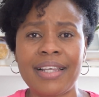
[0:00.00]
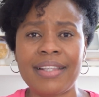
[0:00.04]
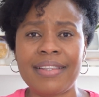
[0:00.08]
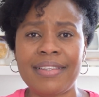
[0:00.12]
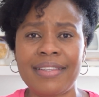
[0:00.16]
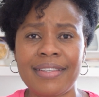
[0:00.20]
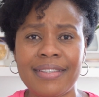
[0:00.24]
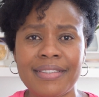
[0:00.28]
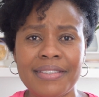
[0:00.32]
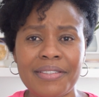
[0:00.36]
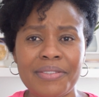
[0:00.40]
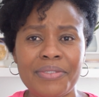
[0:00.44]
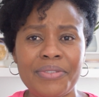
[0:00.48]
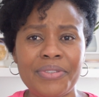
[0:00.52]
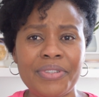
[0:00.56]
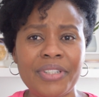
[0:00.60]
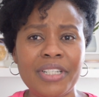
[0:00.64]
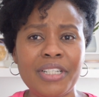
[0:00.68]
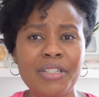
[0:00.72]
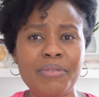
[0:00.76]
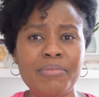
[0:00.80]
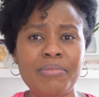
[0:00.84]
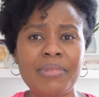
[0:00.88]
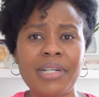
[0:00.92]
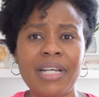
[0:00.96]
this
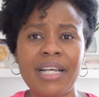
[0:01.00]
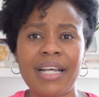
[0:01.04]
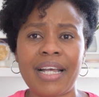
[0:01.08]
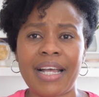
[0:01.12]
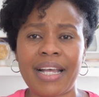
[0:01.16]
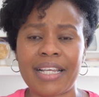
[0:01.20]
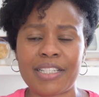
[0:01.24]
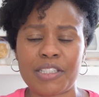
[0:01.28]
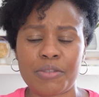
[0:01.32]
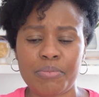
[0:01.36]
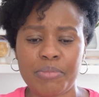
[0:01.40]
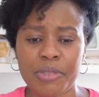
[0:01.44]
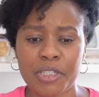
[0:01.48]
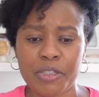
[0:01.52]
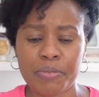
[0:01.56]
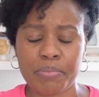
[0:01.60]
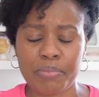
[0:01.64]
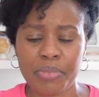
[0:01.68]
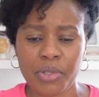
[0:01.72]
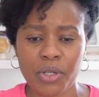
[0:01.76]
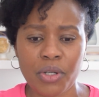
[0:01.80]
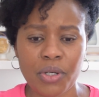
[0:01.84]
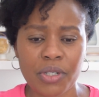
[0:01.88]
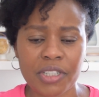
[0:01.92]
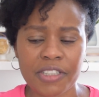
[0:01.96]
dream has been
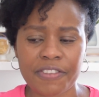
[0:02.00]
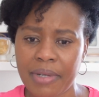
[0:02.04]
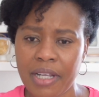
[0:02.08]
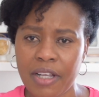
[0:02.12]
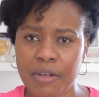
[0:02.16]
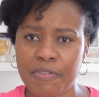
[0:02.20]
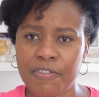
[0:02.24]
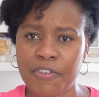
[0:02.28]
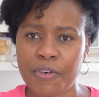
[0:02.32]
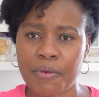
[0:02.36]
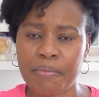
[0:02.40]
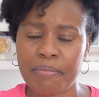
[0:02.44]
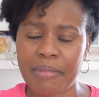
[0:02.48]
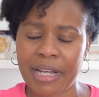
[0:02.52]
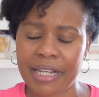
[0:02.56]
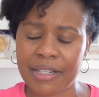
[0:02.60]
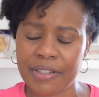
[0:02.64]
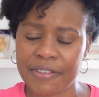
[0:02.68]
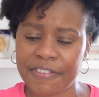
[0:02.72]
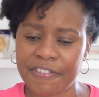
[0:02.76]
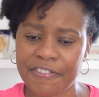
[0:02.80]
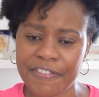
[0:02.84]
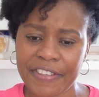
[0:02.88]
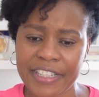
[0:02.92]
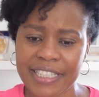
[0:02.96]
blocked from
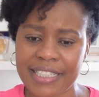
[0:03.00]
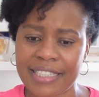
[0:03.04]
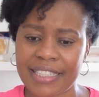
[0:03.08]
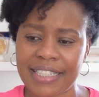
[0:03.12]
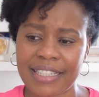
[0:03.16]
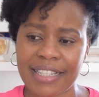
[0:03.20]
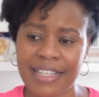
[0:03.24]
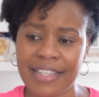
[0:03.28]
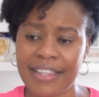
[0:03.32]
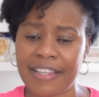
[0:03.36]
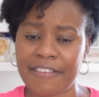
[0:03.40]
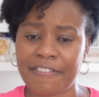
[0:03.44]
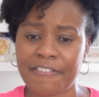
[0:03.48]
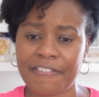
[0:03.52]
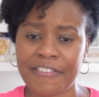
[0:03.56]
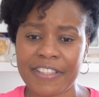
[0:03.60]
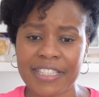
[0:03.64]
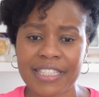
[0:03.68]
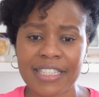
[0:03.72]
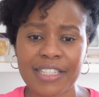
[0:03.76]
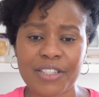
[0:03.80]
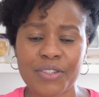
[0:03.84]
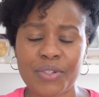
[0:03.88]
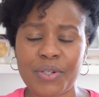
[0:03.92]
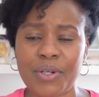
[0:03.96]
manifesting in the
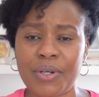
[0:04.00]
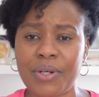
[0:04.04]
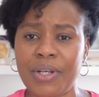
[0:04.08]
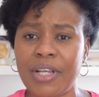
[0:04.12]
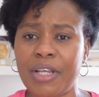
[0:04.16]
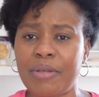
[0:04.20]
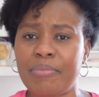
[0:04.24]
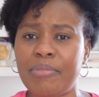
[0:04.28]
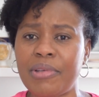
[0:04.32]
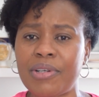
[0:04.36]
physical,